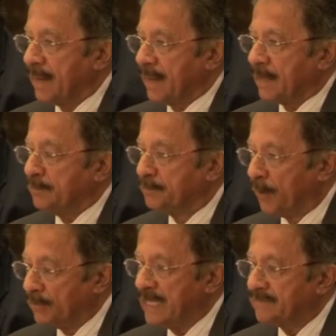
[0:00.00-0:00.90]
Both
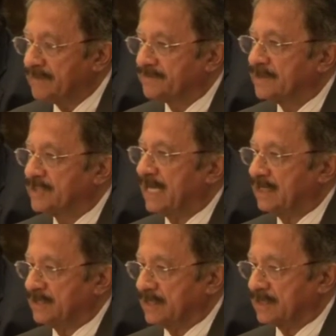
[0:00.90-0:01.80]
have different
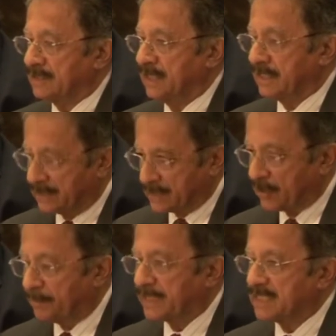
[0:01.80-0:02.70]
challenges, and this
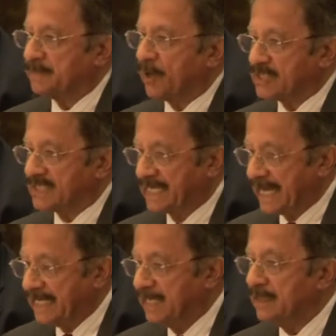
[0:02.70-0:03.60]
topic is about
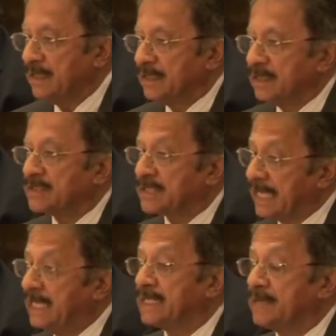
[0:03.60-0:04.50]
scaling.
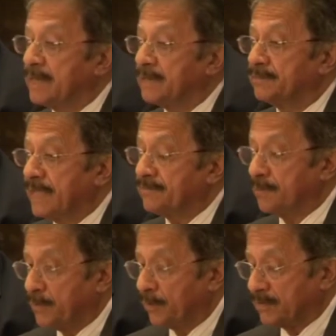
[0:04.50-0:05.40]
Scaling can be there for
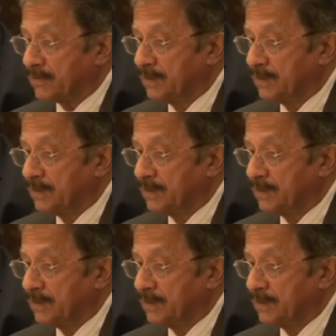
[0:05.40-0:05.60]
both.